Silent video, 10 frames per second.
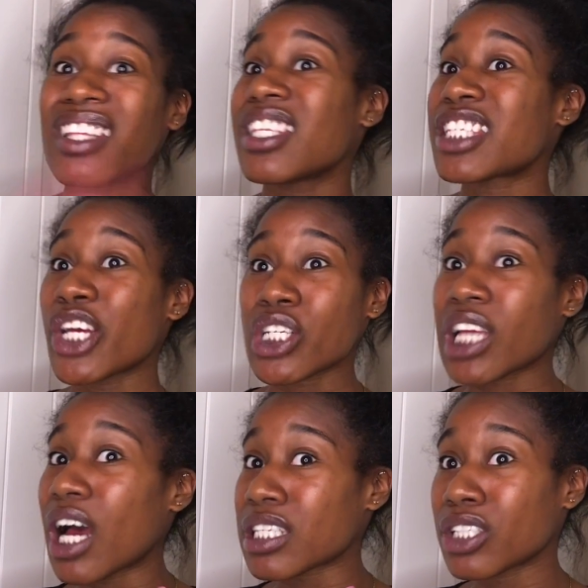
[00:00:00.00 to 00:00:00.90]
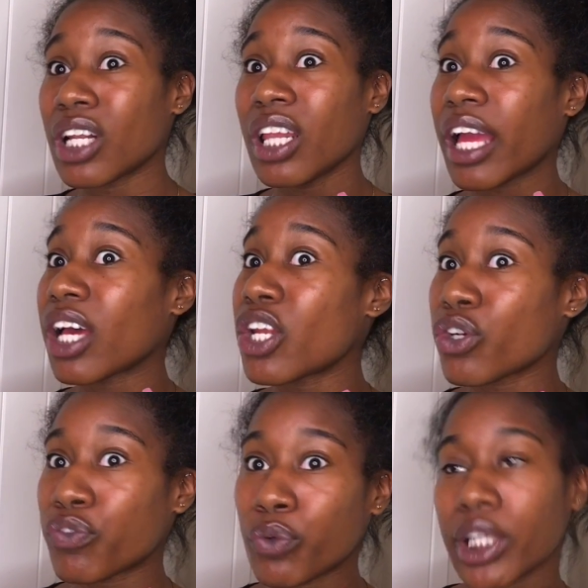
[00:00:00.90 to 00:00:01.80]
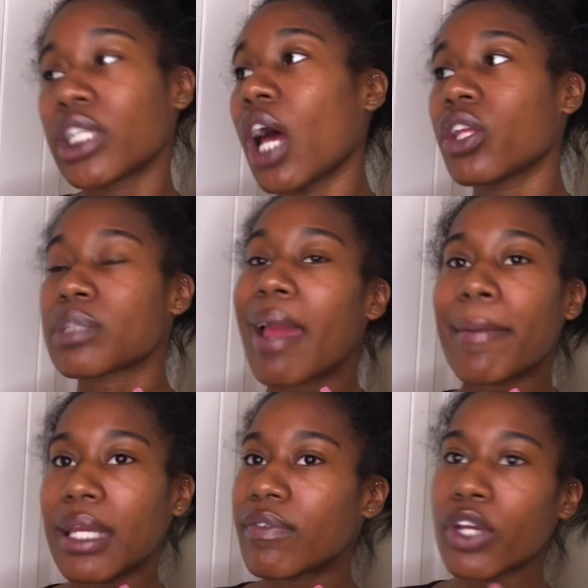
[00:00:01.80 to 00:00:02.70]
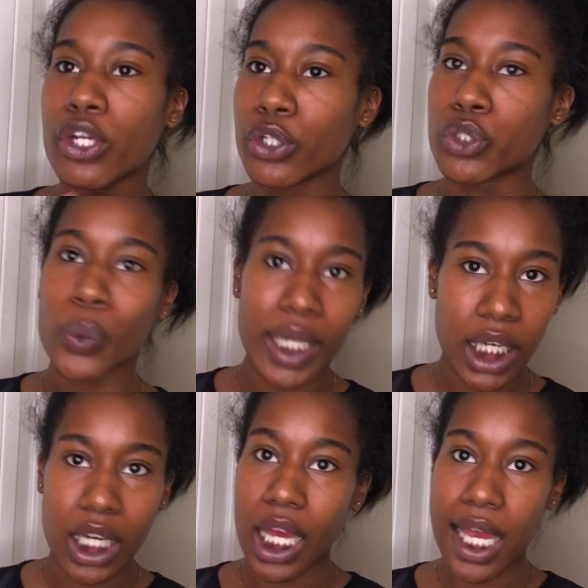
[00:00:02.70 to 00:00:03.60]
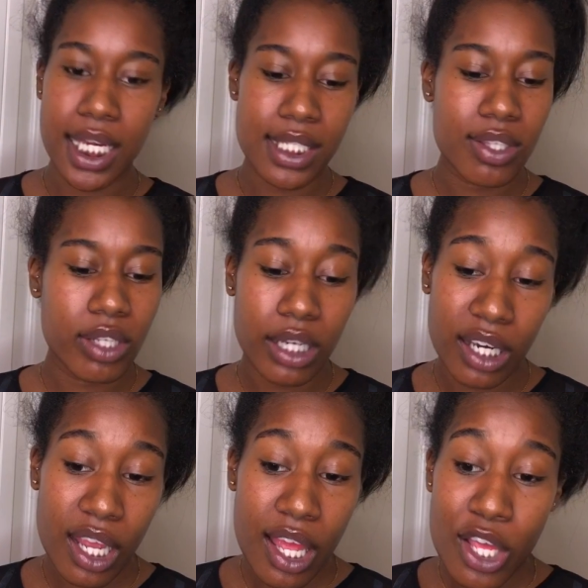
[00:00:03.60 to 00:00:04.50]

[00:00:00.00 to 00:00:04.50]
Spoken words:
This hairstyle is literally like under $40, maybe even under $20, honestly.